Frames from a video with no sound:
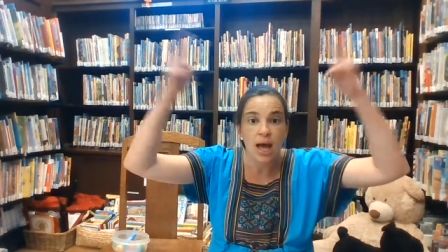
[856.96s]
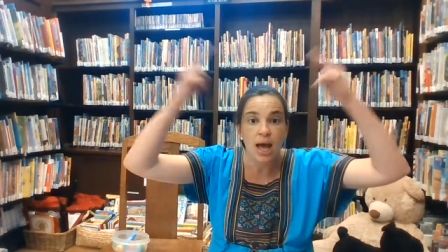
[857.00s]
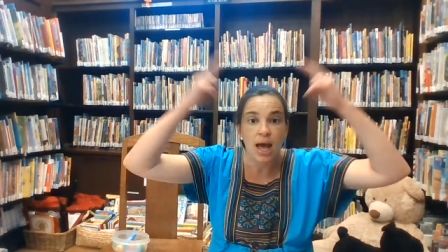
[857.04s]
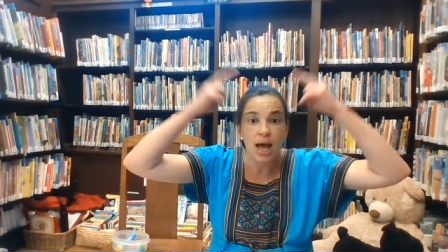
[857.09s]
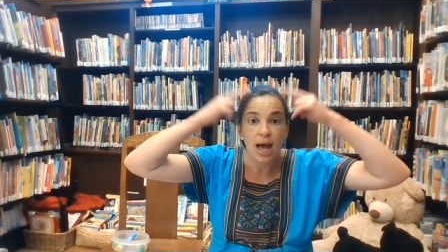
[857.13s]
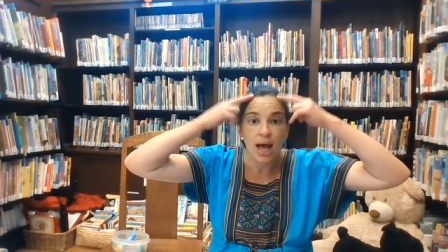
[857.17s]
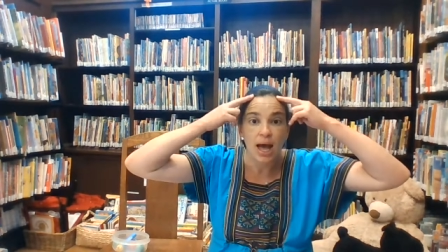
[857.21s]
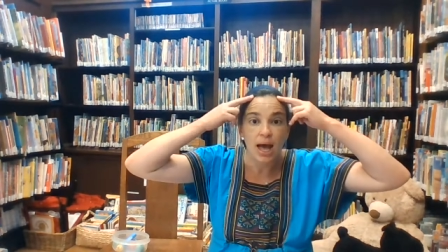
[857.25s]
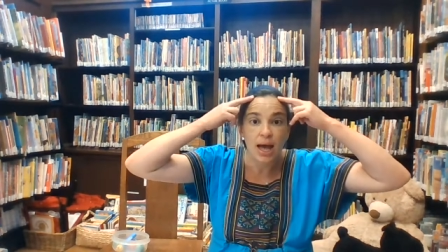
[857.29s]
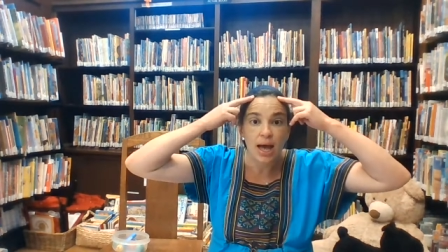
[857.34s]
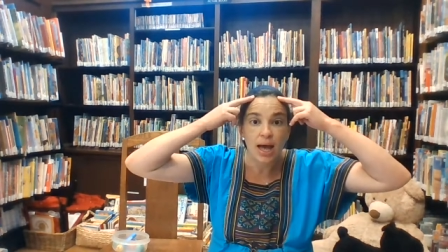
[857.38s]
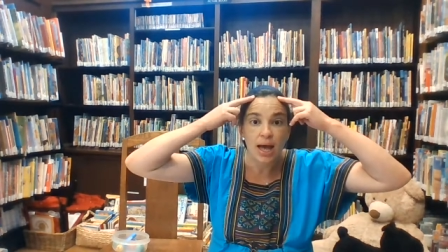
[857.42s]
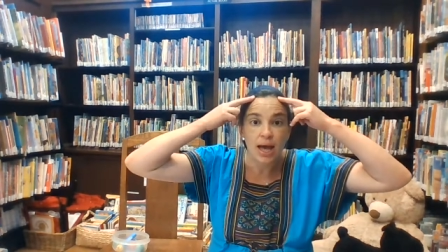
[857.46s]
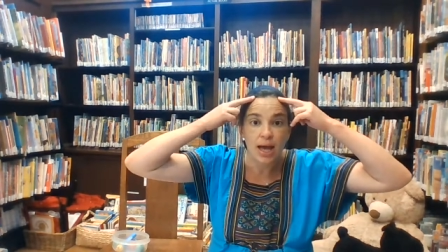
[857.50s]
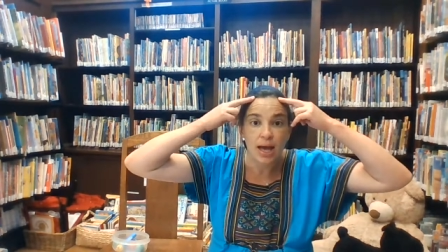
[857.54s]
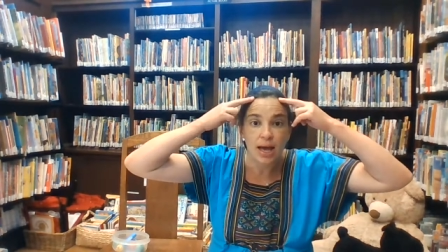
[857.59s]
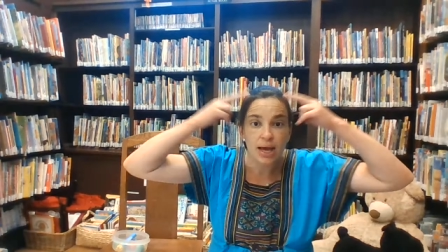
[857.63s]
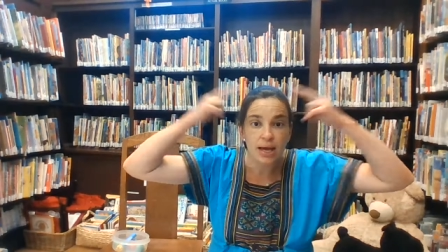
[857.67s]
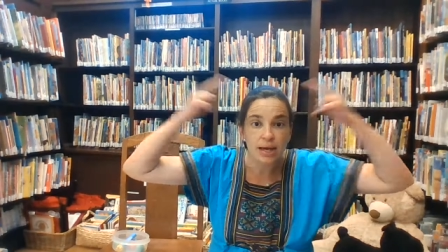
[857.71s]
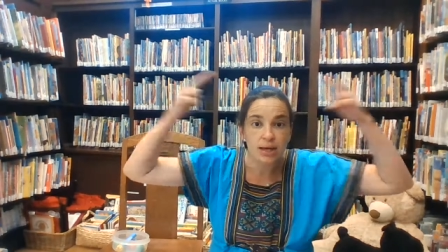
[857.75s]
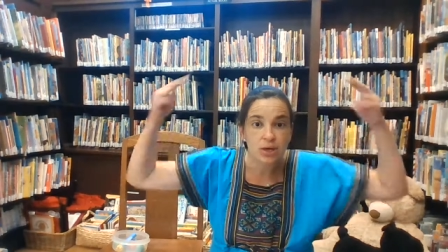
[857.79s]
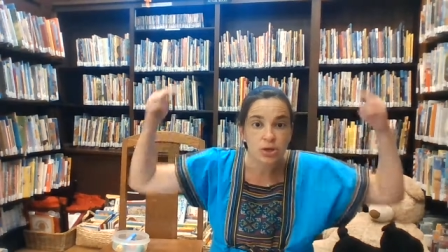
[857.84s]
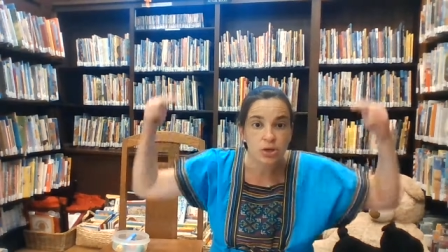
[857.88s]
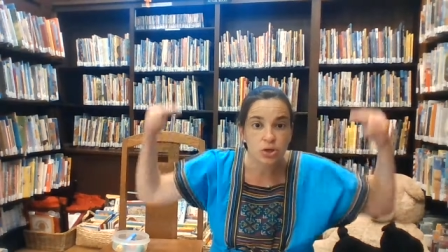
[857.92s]

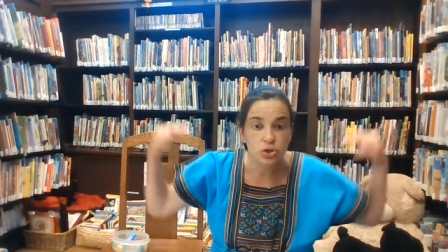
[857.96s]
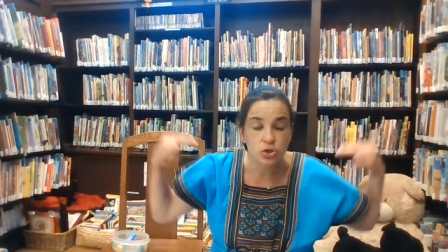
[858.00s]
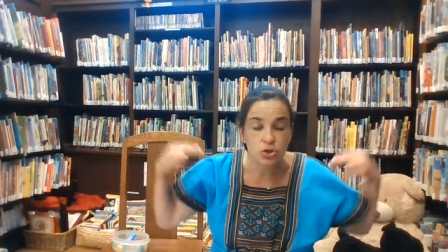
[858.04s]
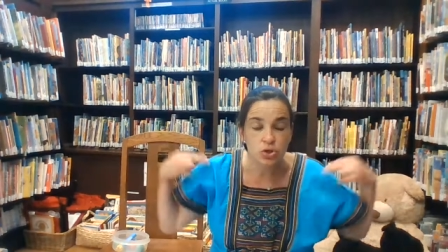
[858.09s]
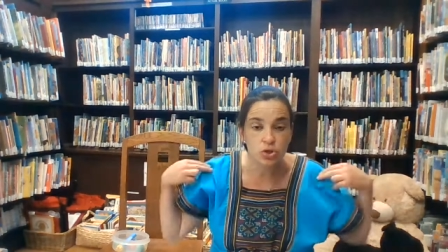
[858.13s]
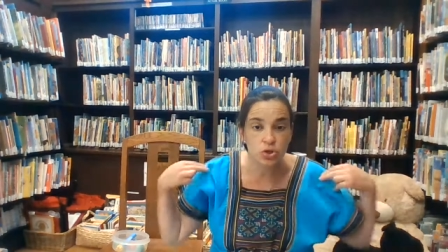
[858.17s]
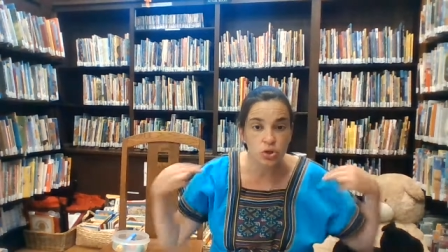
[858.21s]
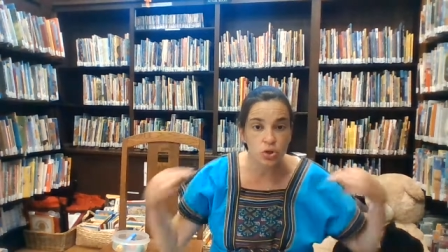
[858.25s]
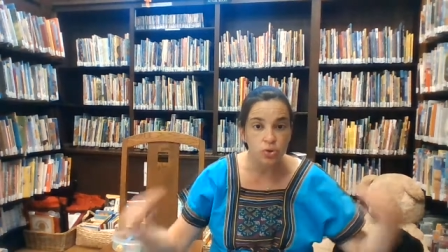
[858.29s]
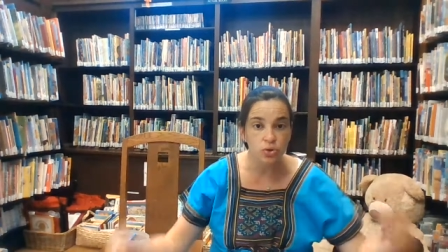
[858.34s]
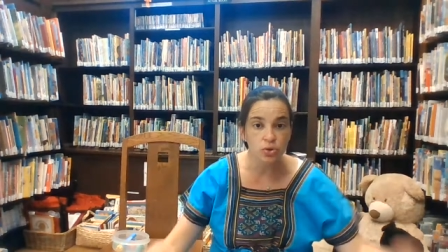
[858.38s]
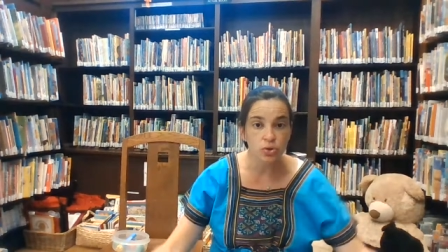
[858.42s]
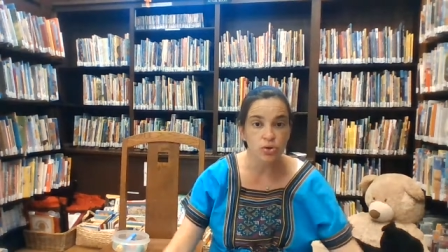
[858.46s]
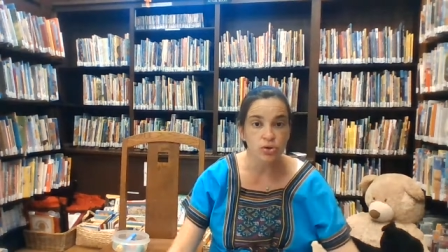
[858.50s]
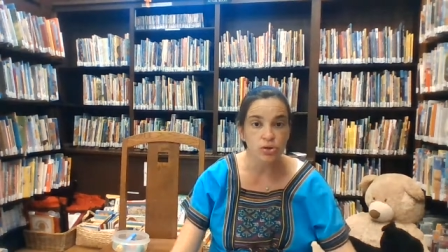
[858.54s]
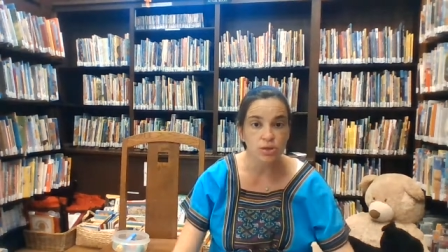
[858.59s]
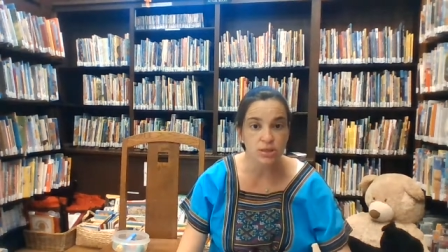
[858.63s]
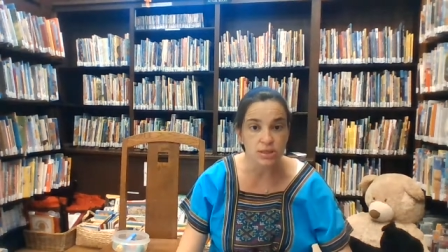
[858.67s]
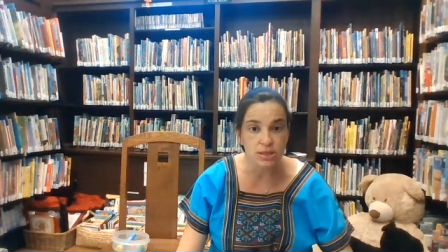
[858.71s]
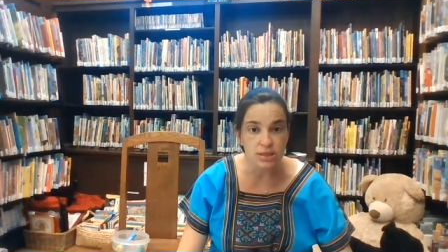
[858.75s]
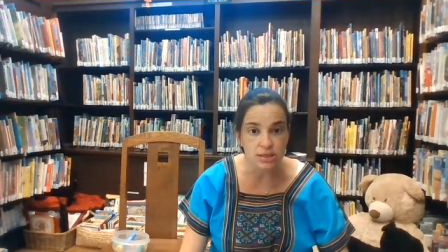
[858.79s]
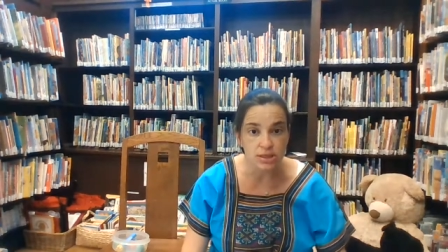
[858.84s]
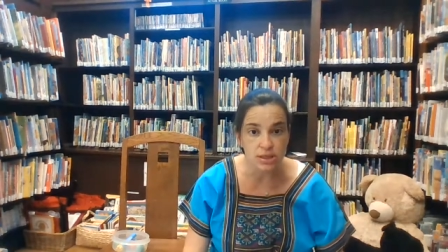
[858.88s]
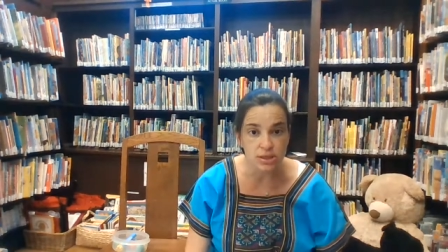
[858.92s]
Head, shoulders,
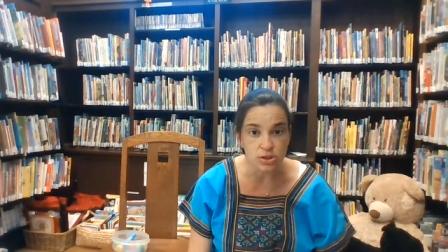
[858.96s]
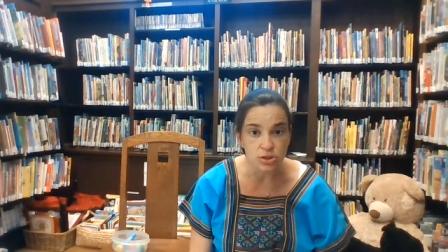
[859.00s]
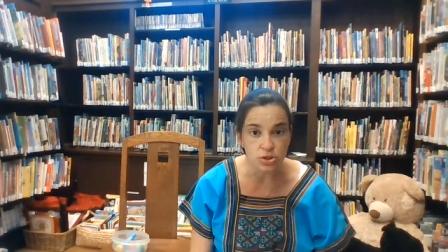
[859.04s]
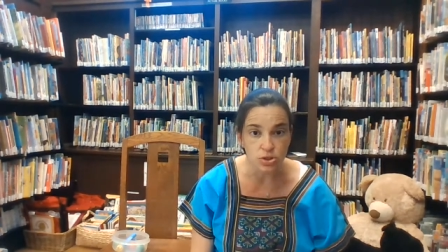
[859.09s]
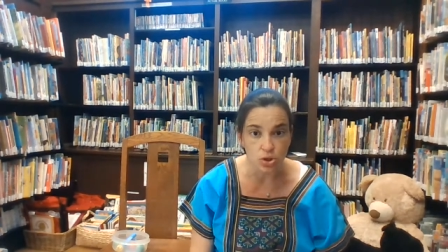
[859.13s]
knees and